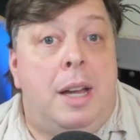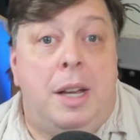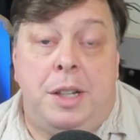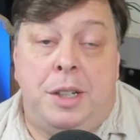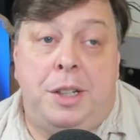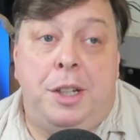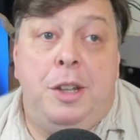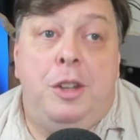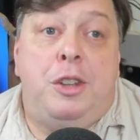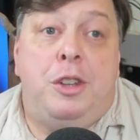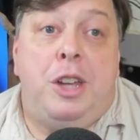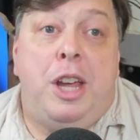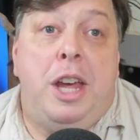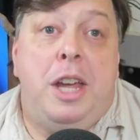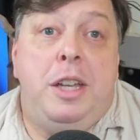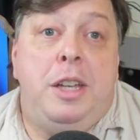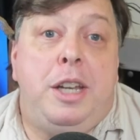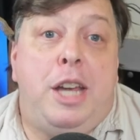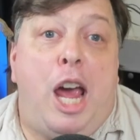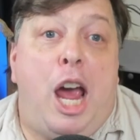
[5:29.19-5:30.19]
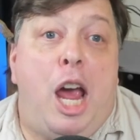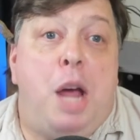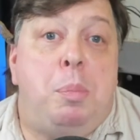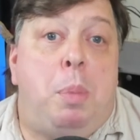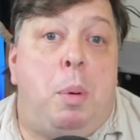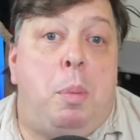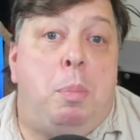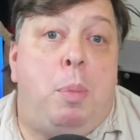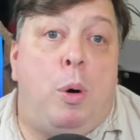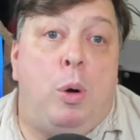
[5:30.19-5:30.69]
She's
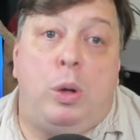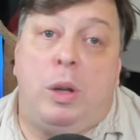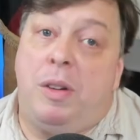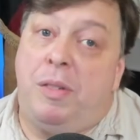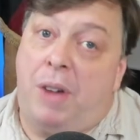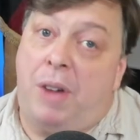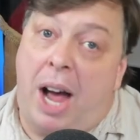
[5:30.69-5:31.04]
incapable of